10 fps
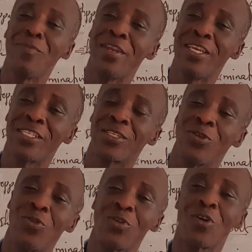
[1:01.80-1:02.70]
minutes
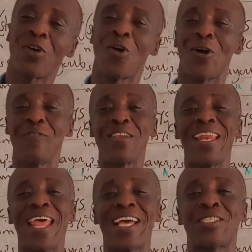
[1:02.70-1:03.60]
or
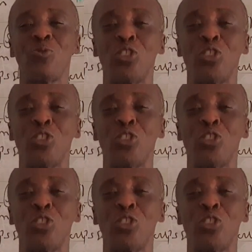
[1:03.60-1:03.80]
even less, we